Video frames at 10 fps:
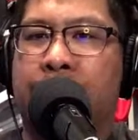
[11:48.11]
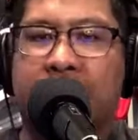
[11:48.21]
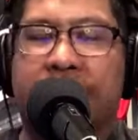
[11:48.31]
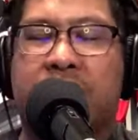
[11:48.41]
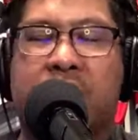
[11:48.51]

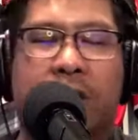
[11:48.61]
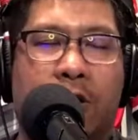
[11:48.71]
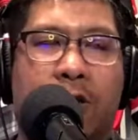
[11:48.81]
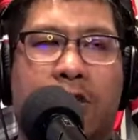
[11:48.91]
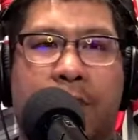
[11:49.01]
Devils can
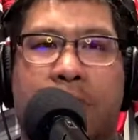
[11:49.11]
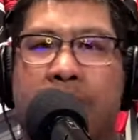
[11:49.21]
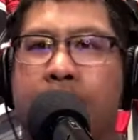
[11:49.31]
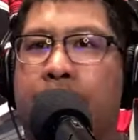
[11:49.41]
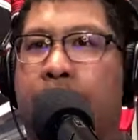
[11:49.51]
learn
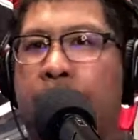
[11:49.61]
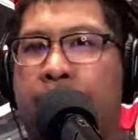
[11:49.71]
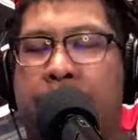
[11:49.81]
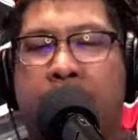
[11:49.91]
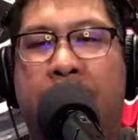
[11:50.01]
something
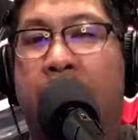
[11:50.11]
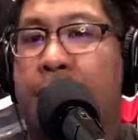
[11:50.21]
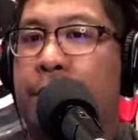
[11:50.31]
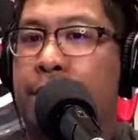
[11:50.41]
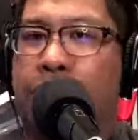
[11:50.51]
of it.
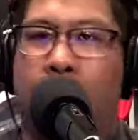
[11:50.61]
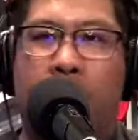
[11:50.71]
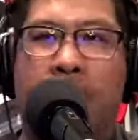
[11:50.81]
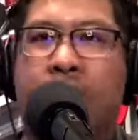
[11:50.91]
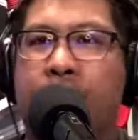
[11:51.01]
Hey,
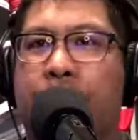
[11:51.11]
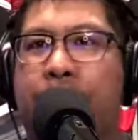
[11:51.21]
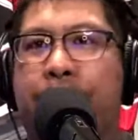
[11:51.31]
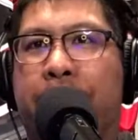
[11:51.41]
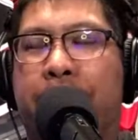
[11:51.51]
watch the
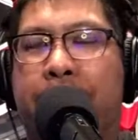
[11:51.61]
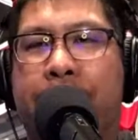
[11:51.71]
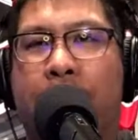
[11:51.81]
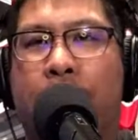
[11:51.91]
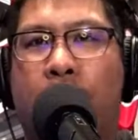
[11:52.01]

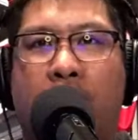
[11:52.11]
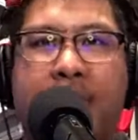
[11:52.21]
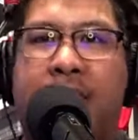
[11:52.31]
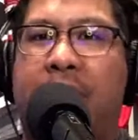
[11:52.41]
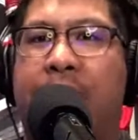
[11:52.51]
replay.
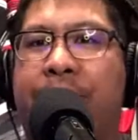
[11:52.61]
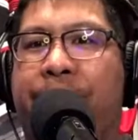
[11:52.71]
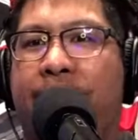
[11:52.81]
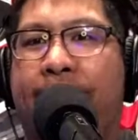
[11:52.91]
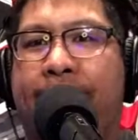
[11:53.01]
Watch Game
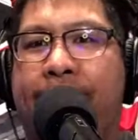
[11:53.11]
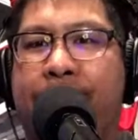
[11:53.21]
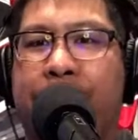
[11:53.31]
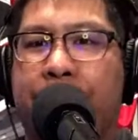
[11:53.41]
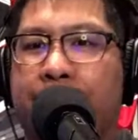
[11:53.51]
5.